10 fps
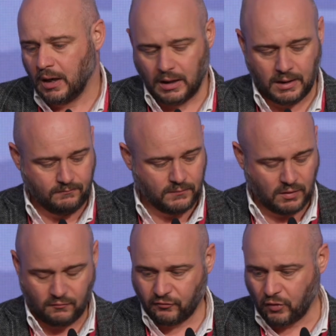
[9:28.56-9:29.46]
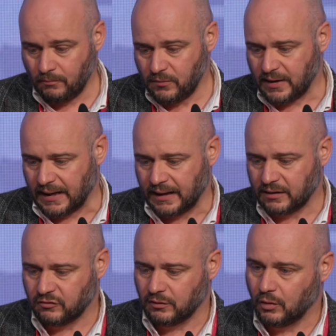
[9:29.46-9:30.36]
From
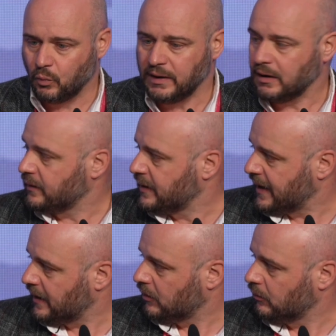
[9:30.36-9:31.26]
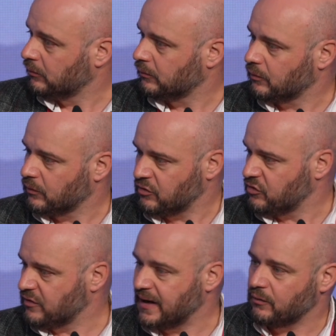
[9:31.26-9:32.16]
that, this
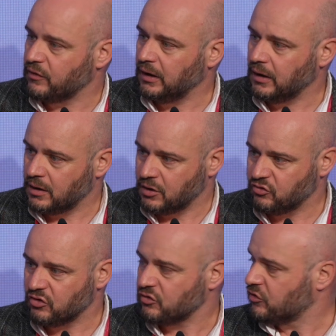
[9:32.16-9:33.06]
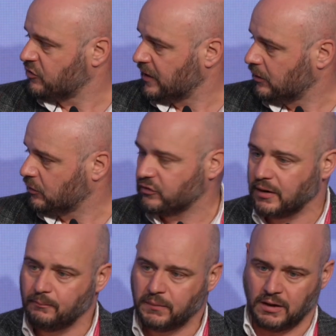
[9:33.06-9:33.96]
is now the largest
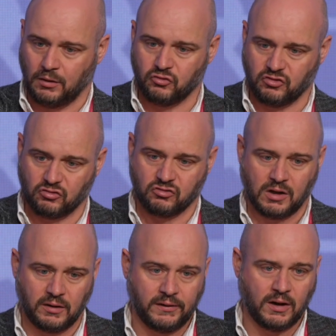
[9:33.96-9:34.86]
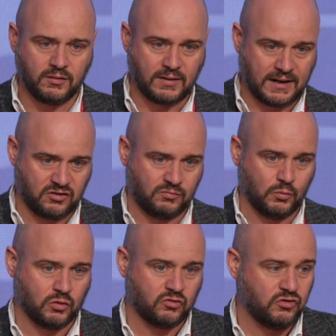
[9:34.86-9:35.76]
single-site biologics trial in either
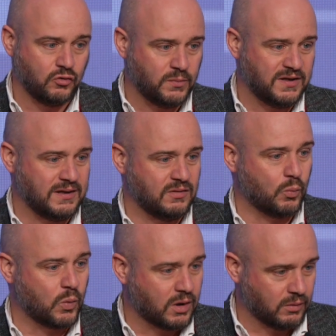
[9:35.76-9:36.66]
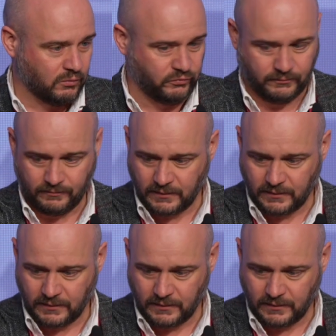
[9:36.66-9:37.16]
asthma or COPD in the world.